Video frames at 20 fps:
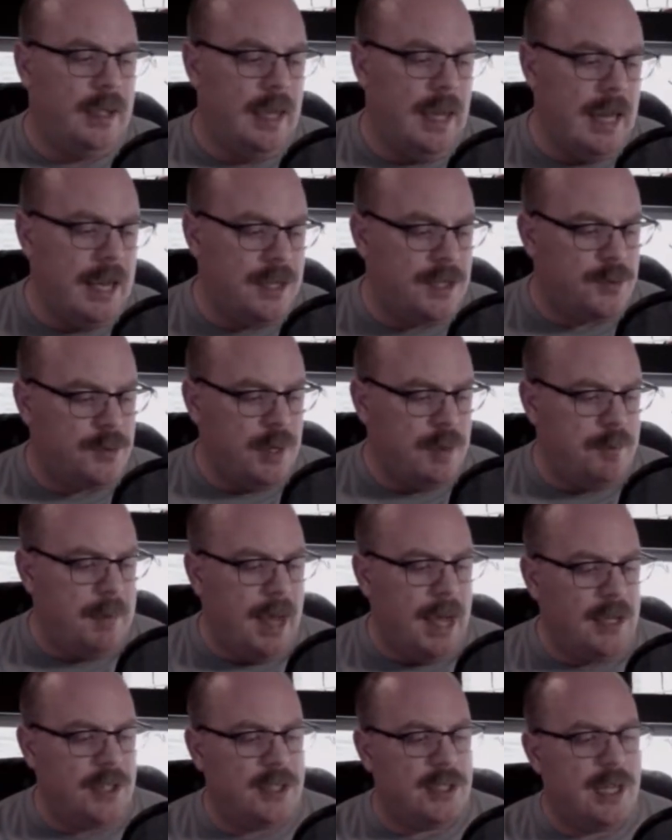last 3
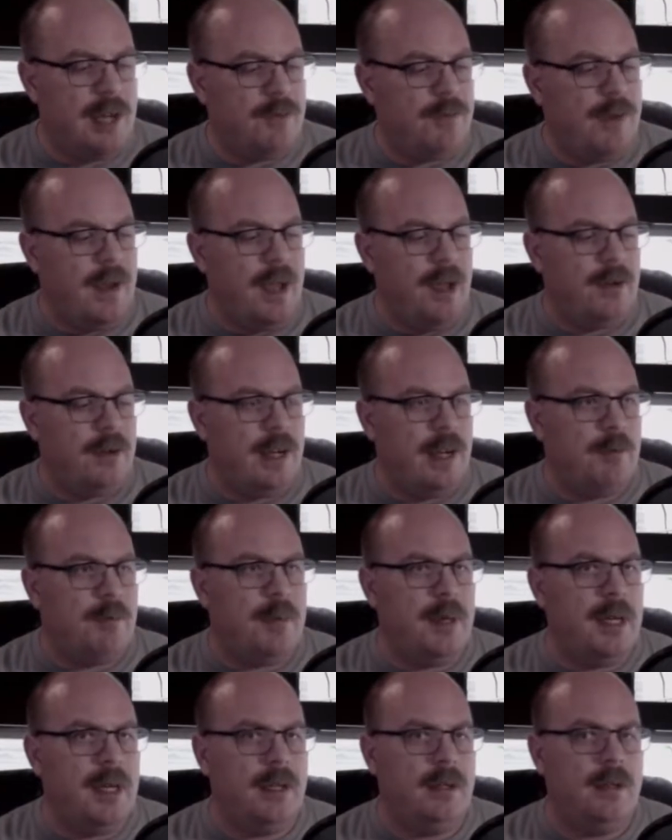batches I found have
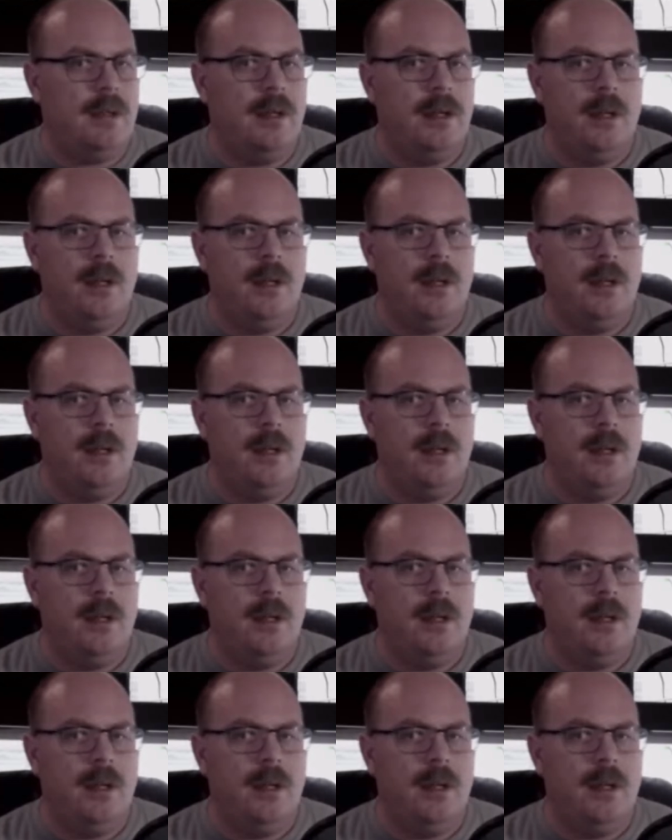been